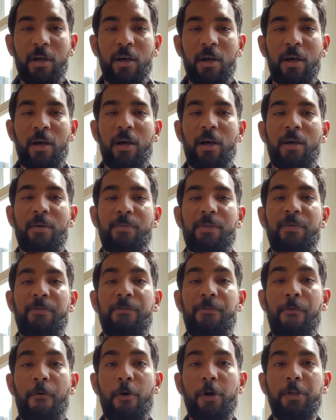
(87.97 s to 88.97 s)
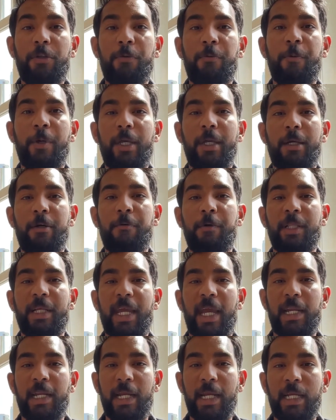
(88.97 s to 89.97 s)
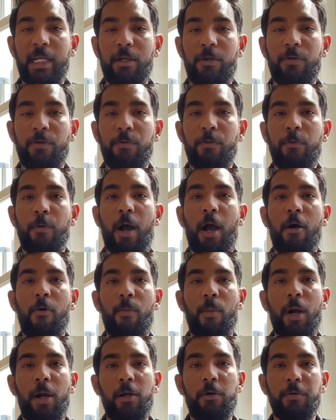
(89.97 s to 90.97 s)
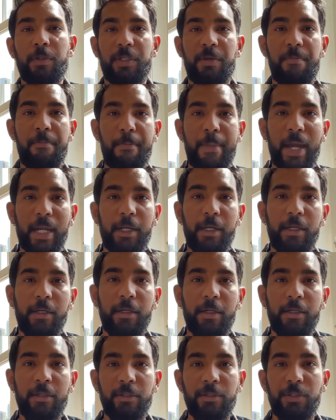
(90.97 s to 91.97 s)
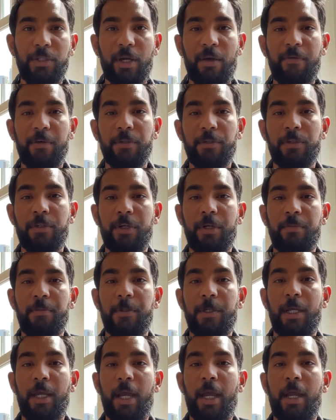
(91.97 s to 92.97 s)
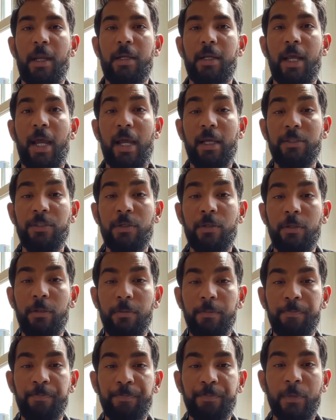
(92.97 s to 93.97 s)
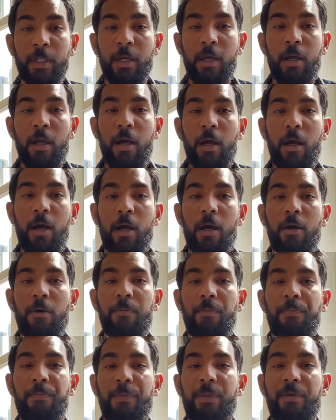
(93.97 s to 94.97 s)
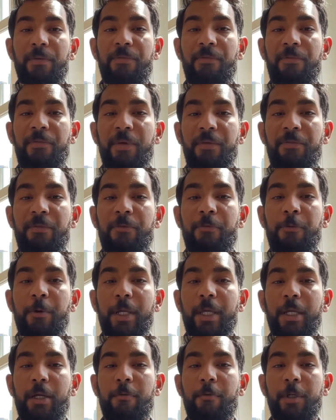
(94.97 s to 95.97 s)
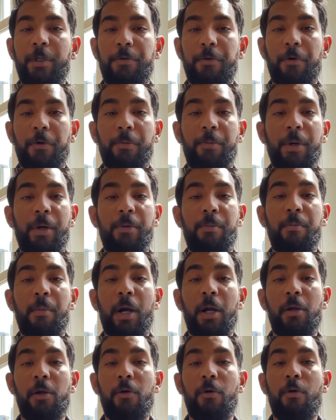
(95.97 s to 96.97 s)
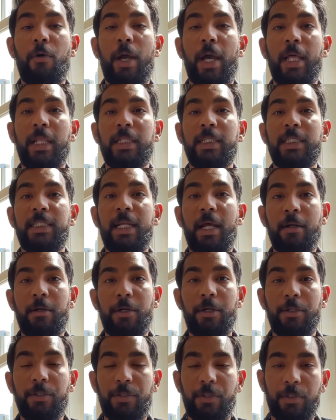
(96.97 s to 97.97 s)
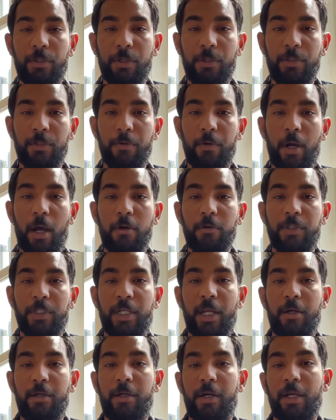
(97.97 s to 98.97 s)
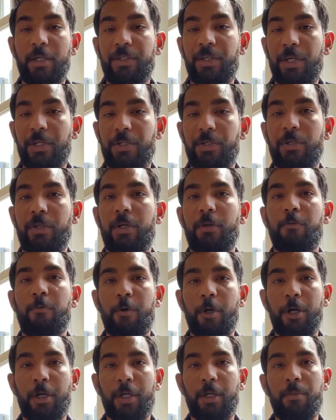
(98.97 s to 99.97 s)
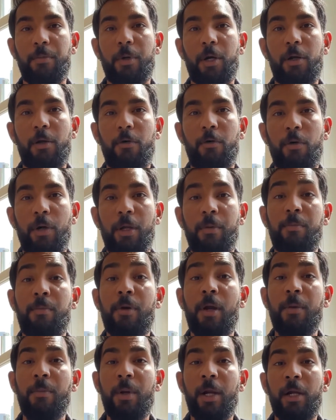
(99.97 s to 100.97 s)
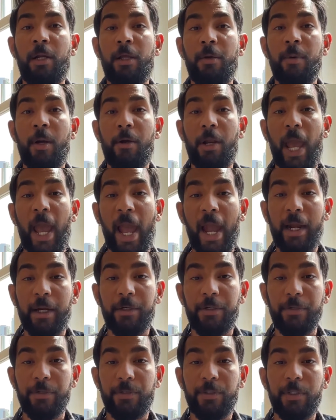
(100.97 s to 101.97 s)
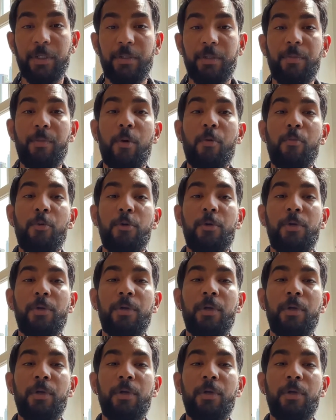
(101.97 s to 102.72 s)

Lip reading: The fourth week, we'll get into how Marlowe is embedded in JavaScript and Haskell. The fifth week, we'll talk about Marlowe and standards, so how standardization can work in Marlowe, and primarily about Actus at the moment.